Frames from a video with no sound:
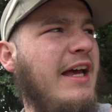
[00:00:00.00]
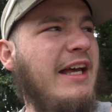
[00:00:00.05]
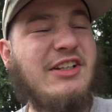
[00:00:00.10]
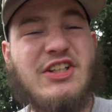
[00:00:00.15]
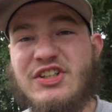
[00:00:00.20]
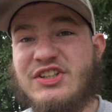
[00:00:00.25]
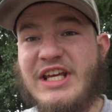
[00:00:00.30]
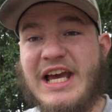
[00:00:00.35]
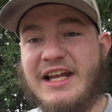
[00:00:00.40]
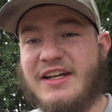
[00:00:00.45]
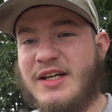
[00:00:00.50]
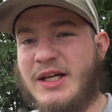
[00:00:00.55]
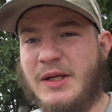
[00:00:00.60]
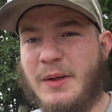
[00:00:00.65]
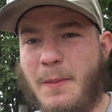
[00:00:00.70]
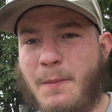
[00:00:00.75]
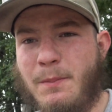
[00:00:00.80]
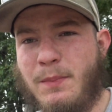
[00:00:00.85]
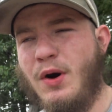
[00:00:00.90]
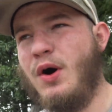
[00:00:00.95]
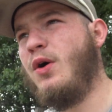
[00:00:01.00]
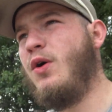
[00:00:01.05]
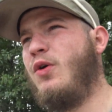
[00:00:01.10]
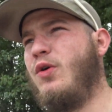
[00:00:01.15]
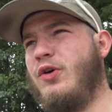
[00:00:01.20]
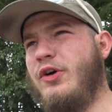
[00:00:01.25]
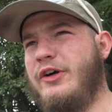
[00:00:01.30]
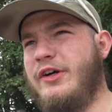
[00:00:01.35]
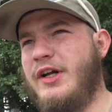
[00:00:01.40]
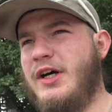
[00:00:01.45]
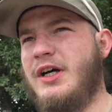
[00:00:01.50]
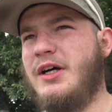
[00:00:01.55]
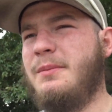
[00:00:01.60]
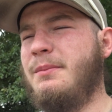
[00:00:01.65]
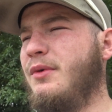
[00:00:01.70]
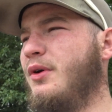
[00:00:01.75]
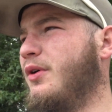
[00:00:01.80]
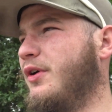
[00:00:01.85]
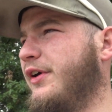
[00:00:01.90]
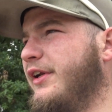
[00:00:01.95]
It just got done pouring all
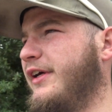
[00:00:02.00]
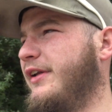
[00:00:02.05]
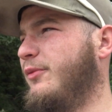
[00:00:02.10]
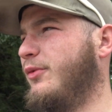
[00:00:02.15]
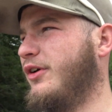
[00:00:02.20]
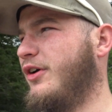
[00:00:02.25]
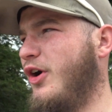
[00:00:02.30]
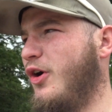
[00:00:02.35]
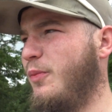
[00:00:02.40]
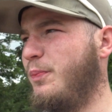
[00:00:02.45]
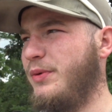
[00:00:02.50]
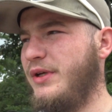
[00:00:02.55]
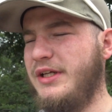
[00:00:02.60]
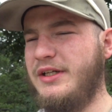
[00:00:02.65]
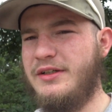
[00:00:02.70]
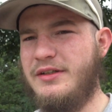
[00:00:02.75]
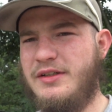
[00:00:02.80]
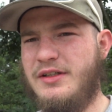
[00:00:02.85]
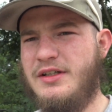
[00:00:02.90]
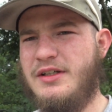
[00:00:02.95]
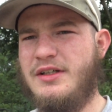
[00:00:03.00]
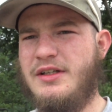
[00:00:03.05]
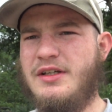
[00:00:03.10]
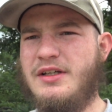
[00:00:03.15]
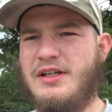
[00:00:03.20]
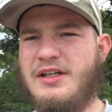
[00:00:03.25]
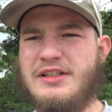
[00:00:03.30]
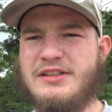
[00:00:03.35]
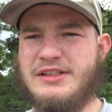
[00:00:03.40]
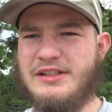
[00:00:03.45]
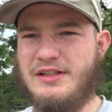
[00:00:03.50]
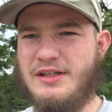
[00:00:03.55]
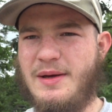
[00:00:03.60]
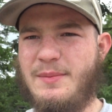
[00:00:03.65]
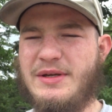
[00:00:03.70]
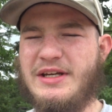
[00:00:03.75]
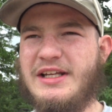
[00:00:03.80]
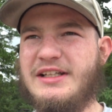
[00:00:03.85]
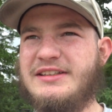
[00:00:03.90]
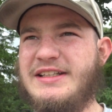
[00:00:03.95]
morning. We're hoping, because I
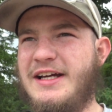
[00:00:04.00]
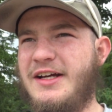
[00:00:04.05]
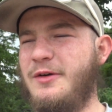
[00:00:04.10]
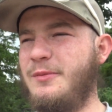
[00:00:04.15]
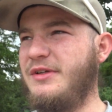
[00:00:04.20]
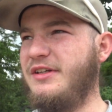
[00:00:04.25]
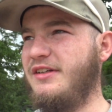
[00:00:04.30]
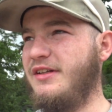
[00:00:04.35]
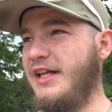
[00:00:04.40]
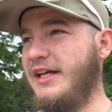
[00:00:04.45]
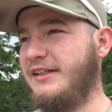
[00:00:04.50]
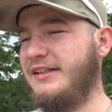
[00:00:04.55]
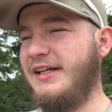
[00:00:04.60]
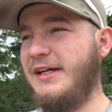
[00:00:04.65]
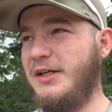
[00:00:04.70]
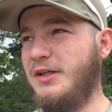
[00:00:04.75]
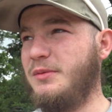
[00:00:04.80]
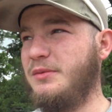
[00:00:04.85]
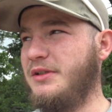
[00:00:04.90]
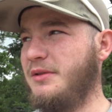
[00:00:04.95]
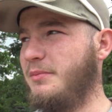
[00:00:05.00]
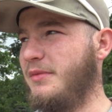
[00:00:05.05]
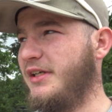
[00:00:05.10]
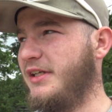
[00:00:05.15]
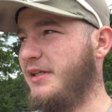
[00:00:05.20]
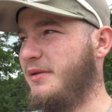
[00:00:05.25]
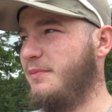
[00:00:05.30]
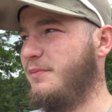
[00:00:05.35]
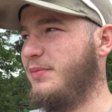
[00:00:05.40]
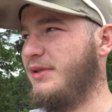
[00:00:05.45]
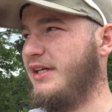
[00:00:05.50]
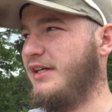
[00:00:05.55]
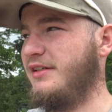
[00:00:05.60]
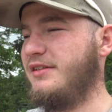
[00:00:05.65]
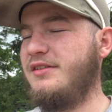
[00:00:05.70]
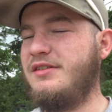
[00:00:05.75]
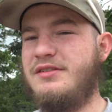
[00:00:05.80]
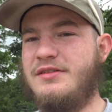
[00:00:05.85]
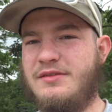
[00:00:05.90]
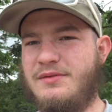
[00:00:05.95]
mean, it's not gonna be like terribly muddy
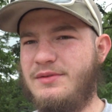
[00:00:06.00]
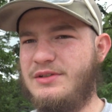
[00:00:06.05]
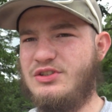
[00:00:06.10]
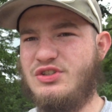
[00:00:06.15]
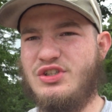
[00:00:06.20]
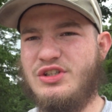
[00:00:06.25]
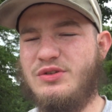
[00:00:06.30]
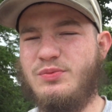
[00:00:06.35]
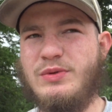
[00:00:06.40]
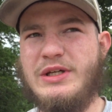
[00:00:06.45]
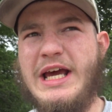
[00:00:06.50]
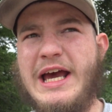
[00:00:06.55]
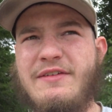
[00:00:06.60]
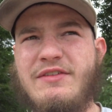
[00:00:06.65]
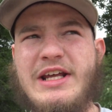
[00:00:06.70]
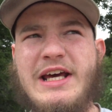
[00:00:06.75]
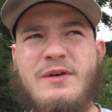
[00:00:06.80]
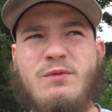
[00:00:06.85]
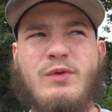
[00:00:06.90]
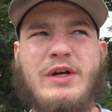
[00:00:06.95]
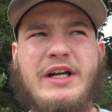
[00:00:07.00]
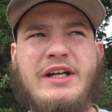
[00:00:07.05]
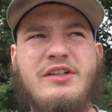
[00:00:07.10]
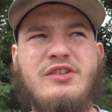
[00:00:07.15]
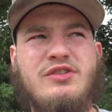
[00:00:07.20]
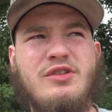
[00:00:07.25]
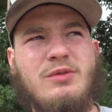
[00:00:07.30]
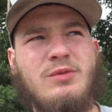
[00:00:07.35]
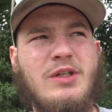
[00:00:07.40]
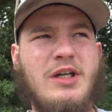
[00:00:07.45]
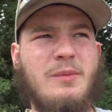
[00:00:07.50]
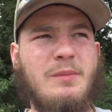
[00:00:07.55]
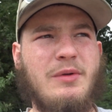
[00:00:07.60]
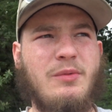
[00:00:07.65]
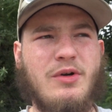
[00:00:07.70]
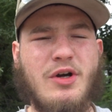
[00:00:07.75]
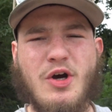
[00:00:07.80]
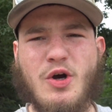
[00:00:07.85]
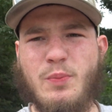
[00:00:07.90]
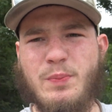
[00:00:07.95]
because it's just we haven't had rain in so long, but
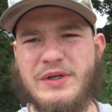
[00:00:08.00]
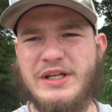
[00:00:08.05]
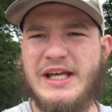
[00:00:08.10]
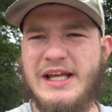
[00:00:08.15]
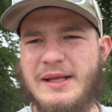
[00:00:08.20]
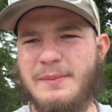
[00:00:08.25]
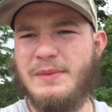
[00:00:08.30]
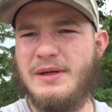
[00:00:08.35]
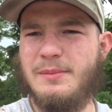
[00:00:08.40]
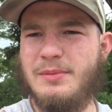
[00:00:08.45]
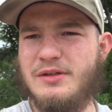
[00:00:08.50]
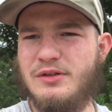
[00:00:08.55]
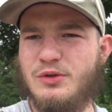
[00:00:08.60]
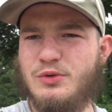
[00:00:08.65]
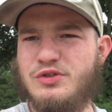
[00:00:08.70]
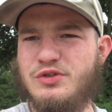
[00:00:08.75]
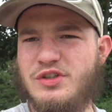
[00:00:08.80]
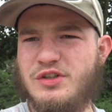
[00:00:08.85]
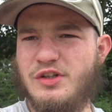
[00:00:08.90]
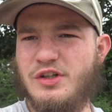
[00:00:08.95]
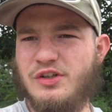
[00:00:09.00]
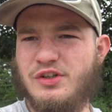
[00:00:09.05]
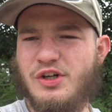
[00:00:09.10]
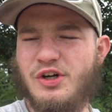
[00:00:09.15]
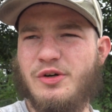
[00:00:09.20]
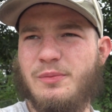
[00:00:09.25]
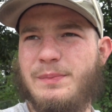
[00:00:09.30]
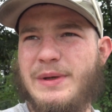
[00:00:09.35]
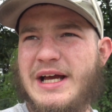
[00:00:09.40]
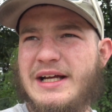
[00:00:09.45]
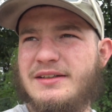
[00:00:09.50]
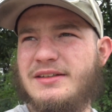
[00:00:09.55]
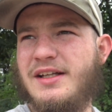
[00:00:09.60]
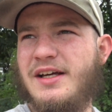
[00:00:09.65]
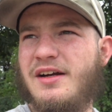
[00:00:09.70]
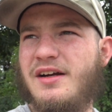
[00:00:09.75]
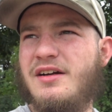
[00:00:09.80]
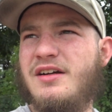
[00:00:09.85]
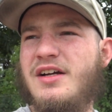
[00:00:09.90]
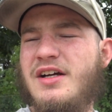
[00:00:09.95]
we're hoping that it maybe loosened the dirt back
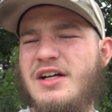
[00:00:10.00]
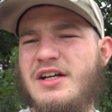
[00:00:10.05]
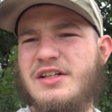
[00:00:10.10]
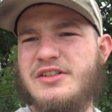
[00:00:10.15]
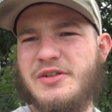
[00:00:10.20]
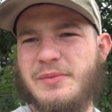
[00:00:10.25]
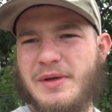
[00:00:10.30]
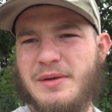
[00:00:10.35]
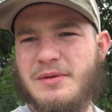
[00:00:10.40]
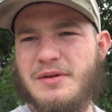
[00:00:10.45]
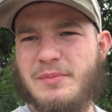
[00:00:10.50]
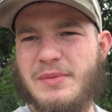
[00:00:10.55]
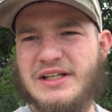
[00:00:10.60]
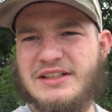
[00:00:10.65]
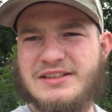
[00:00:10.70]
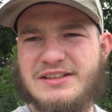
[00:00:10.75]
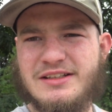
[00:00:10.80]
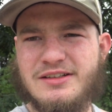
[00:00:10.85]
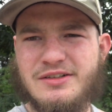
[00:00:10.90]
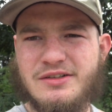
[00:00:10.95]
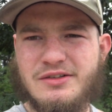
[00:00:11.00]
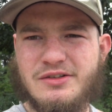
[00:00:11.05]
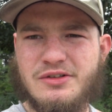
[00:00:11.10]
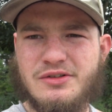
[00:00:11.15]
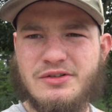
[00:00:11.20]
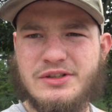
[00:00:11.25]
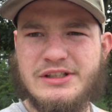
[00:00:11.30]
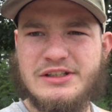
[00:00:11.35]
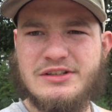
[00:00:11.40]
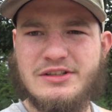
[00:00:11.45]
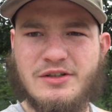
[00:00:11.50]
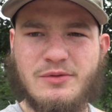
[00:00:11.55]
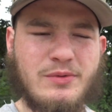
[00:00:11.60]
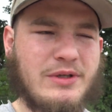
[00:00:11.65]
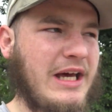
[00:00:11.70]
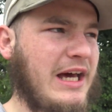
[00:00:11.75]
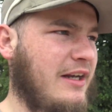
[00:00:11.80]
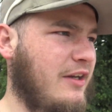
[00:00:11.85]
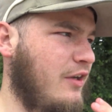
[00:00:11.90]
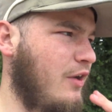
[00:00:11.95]
there. So maybe it makes tilling a little easier. We
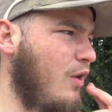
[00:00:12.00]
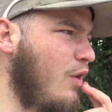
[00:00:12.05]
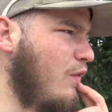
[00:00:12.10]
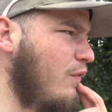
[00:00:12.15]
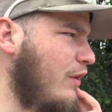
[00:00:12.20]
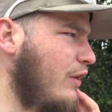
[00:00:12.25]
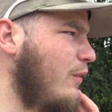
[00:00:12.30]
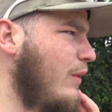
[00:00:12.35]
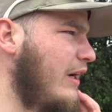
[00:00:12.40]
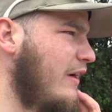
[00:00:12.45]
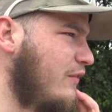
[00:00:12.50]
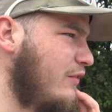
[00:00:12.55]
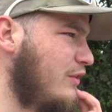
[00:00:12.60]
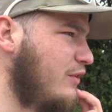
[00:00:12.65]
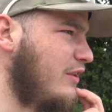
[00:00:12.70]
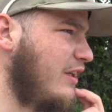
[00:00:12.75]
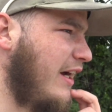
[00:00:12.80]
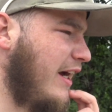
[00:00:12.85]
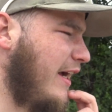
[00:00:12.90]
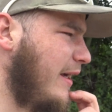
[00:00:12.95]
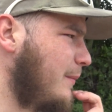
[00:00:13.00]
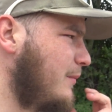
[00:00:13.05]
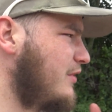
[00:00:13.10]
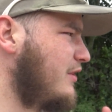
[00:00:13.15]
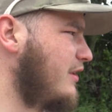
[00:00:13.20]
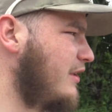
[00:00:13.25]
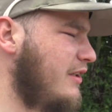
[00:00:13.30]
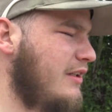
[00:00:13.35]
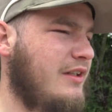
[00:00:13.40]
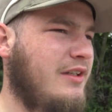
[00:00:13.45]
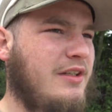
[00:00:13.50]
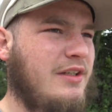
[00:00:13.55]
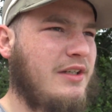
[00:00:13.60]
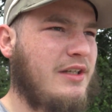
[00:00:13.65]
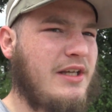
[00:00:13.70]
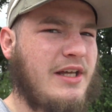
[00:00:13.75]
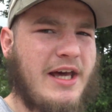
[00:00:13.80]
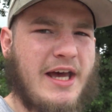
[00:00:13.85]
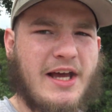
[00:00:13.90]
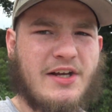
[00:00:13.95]
had to go over it quite a few times to
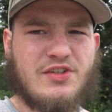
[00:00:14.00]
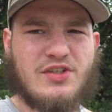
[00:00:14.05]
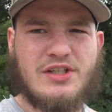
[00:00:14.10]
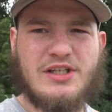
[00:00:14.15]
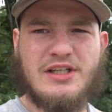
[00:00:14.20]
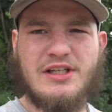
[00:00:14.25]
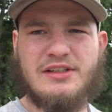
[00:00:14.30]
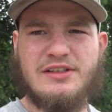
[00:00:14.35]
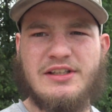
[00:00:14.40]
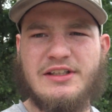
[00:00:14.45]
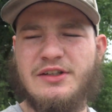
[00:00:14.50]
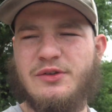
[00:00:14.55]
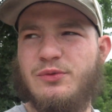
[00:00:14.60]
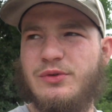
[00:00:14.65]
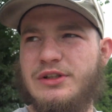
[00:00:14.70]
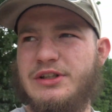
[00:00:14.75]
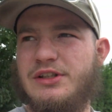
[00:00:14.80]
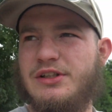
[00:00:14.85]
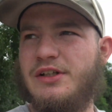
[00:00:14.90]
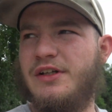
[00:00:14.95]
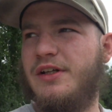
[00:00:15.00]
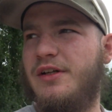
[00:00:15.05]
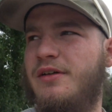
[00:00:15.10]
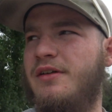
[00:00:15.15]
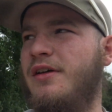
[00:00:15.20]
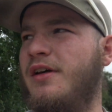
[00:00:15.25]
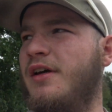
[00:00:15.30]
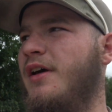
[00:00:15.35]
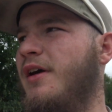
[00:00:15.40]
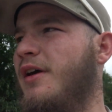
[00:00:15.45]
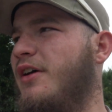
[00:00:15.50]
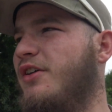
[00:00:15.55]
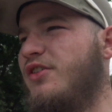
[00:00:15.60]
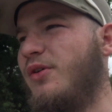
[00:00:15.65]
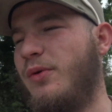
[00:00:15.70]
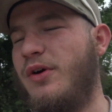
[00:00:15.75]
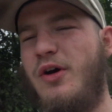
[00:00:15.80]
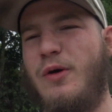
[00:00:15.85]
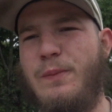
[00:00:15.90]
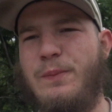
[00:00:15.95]
actually get it tilled really good. So
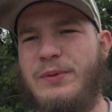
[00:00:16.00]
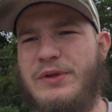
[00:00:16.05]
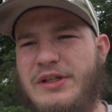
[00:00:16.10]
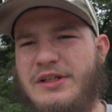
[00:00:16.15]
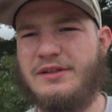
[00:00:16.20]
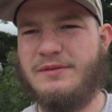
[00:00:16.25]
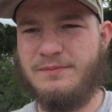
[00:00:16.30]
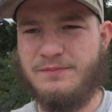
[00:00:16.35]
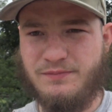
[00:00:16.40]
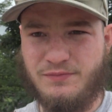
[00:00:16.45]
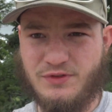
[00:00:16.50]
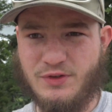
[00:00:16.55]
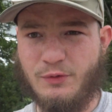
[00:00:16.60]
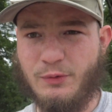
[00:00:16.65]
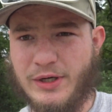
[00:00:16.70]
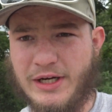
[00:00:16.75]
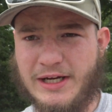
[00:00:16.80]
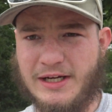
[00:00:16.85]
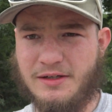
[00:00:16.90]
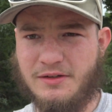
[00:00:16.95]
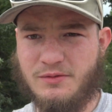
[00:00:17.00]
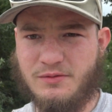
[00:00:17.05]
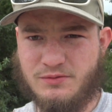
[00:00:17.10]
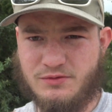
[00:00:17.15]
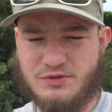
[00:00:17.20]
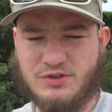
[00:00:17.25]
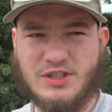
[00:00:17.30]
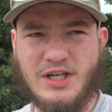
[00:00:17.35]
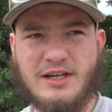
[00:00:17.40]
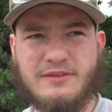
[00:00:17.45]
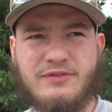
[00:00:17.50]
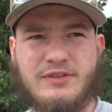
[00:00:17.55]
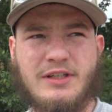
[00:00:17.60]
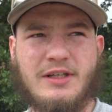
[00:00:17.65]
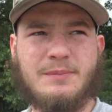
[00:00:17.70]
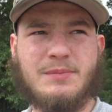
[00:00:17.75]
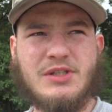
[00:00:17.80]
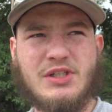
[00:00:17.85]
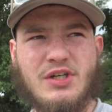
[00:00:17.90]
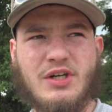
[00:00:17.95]
we're hoping the rain softened
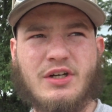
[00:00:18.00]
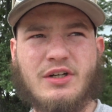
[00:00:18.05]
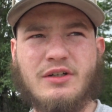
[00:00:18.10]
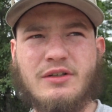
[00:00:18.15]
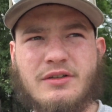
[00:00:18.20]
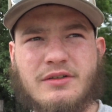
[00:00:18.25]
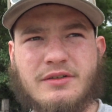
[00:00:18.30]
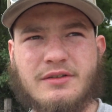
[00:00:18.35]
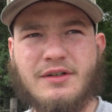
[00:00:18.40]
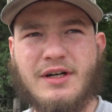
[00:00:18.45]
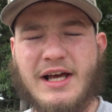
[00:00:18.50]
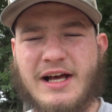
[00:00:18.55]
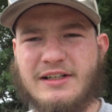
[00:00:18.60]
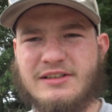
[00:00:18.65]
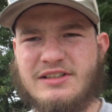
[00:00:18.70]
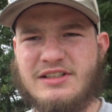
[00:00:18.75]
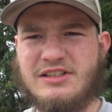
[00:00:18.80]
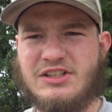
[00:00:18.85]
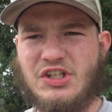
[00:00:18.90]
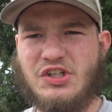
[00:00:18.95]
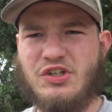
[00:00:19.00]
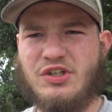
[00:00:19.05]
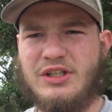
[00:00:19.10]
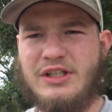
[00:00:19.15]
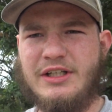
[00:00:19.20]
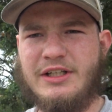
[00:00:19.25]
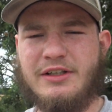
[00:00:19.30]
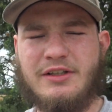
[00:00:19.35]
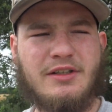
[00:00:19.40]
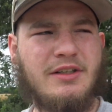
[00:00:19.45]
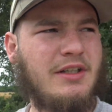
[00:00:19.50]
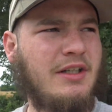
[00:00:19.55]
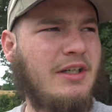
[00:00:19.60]
up the dirt and how it's easier to till.